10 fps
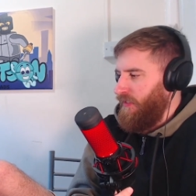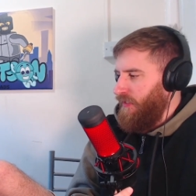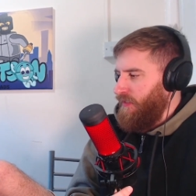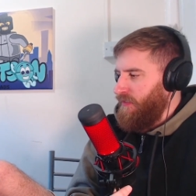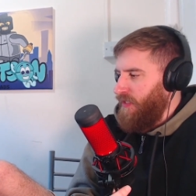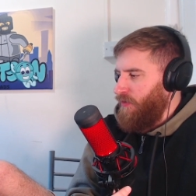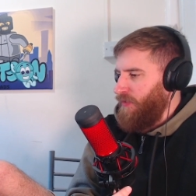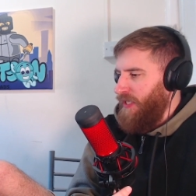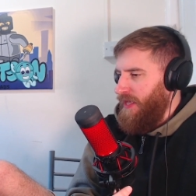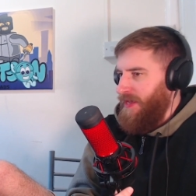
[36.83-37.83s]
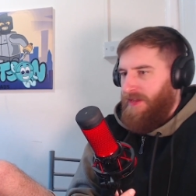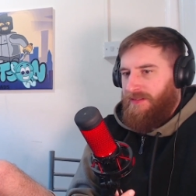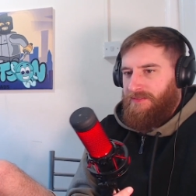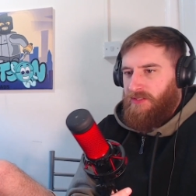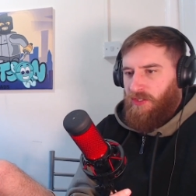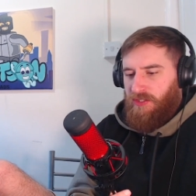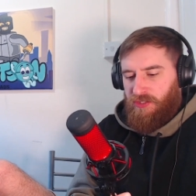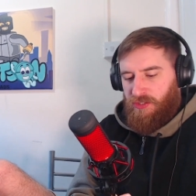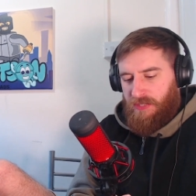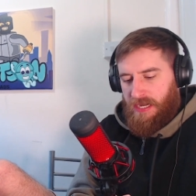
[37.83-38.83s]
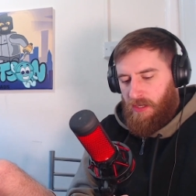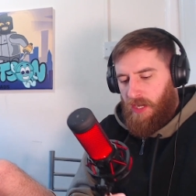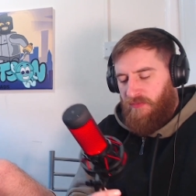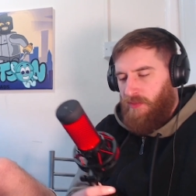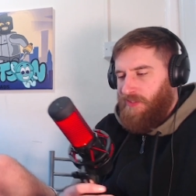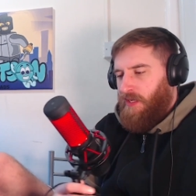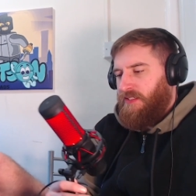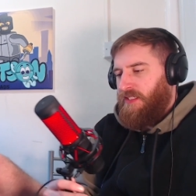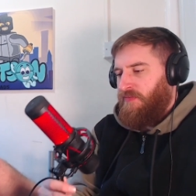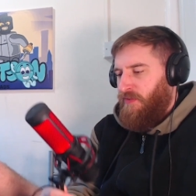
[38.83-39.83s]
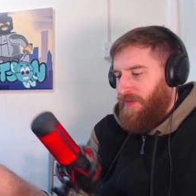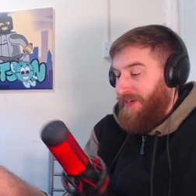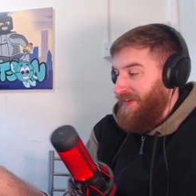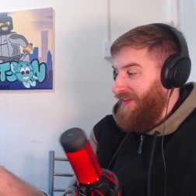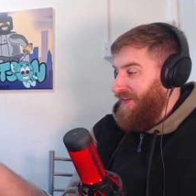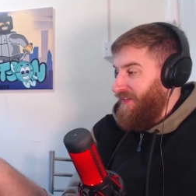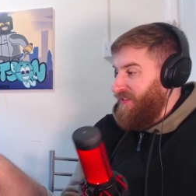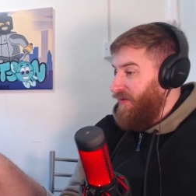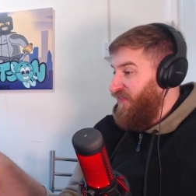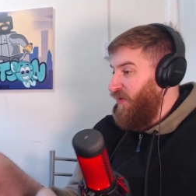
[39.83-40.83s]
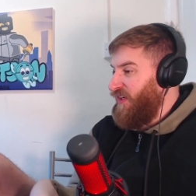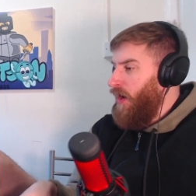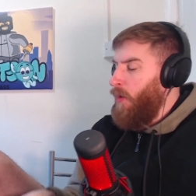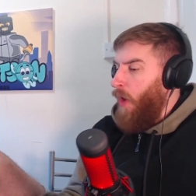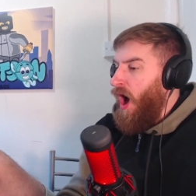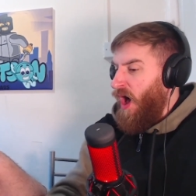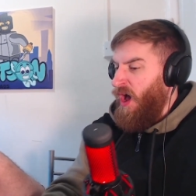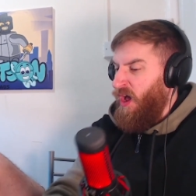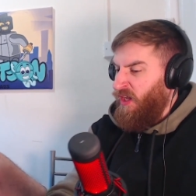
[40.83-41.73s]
So yeah, he's got a new tune out. Everyone's asking for it. So I thought, you know what?